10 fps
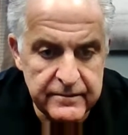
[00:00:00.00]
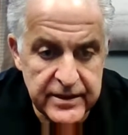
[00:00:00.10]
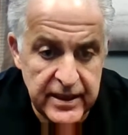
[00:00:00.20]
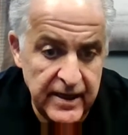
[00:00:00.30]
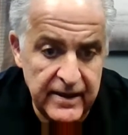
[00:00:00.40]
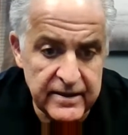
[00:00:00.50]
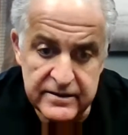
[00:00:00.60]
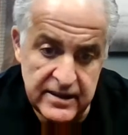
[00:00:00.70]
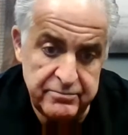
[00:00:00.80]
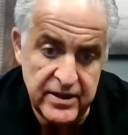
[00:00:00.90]
Okay,
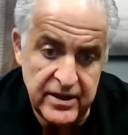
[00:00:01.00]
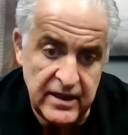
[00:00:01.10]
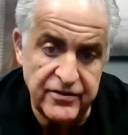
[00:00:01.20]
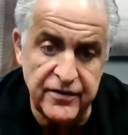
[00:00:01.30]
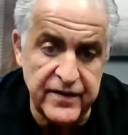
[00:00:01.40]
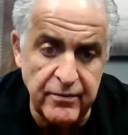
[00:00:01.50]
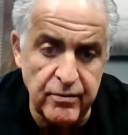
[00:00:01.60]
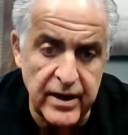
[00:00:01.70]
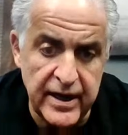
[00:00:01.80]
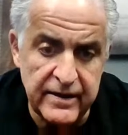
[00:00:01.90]
same thing. They thought they were
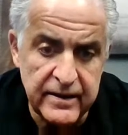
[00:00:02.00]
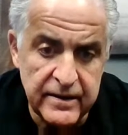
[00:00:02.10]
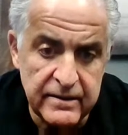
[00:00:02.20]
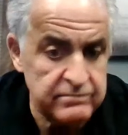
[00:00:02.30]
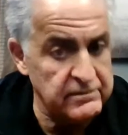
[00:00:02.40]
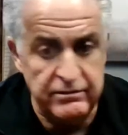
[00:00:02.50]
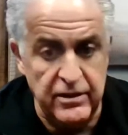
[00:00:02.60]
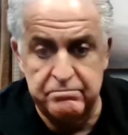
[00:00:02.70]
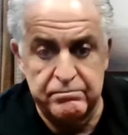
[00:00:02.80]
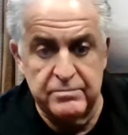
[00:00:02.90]
right. They
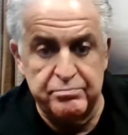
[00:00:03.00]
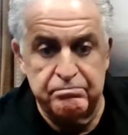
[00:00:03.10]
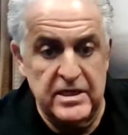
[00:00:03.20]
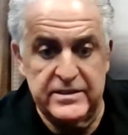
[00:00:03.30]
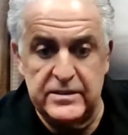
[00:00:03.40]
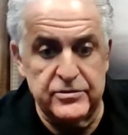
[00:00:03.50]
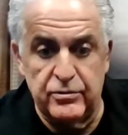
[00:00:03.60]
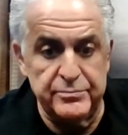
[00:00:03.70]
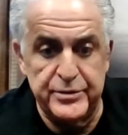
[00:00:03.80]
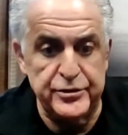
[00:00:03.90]
thought the president told
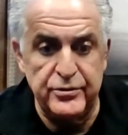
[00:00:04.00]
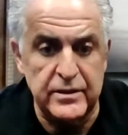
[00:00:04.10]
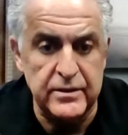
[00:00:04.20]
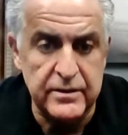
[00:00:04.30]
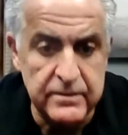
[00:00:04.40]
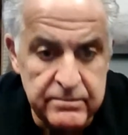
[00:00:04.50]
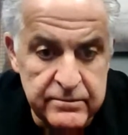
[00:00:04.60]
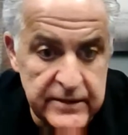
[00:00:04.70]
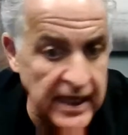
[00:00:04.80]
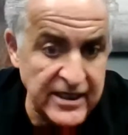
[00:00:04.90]
them to do it.
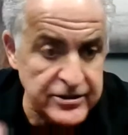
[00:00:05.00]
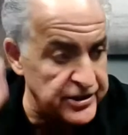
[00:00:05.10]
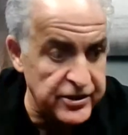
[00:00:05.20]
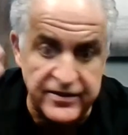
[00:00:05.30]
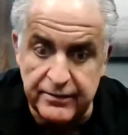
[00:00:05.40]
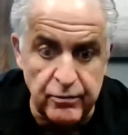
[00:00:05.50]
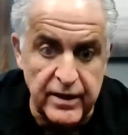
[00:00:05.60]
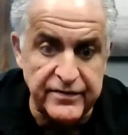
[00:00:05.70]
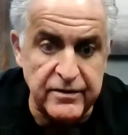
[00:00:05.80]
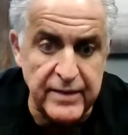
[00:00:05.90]
They actually thought they were
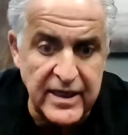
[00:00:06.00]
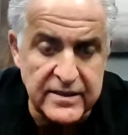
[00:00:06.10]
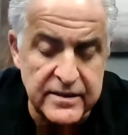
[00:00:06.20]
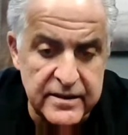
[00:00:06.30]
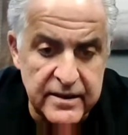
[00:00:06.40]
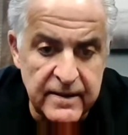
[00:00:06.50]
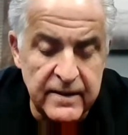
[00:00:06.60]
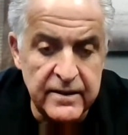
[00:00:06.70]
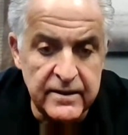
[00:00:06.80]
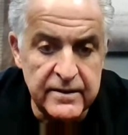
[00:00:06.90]
right in their minds.
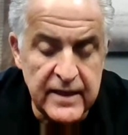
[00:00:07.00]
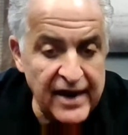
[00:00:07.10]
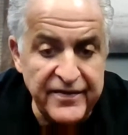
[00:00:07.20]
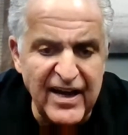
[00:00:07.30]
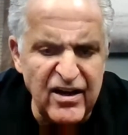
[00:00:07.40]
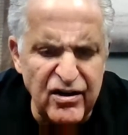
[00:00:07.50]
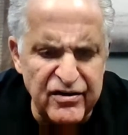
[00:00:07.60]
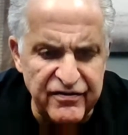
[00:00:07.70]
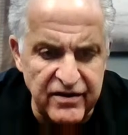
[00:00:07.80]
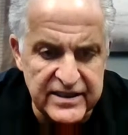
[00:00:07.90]
How'd that look
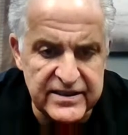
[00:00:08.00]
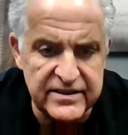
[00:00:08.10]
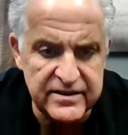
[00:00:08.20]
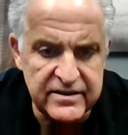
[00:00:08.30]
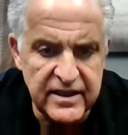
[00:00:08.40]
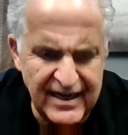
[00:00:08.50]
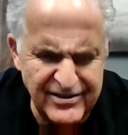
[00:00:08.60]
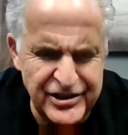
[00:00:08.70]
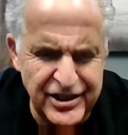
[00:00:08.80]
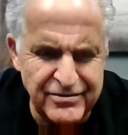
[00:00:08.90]
for us? How'd
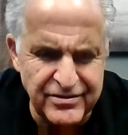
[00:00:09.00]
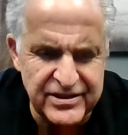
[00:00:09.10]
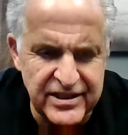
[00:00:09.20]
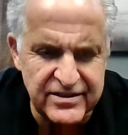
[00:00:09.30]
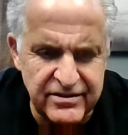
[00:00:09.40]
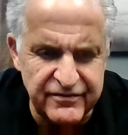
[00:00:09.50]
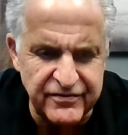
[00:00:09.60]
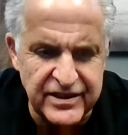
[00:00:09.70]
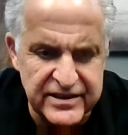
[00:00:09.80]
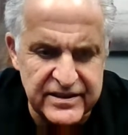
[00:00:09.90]
January 6th look for
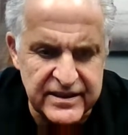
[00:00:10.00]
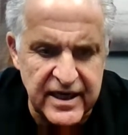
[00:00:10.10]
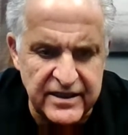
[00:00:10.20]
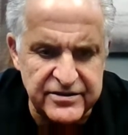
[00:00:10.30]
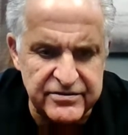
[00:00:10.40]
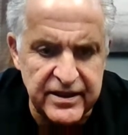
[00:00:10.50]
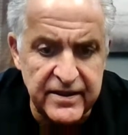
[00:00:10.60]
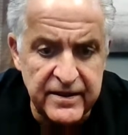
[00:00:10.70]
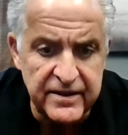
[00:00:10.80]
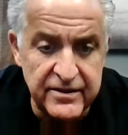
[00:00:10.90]
us as a country?
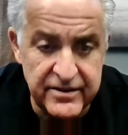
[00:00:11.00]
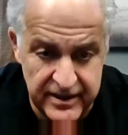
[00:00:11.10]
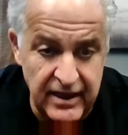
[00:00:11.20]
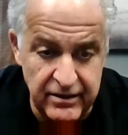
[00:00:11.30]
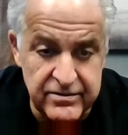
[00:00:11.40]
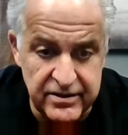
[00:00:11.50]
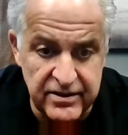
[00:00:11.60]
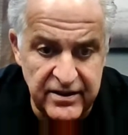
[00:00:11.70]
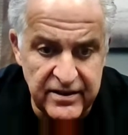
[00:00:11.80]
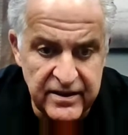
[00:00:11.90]
Think that looked good?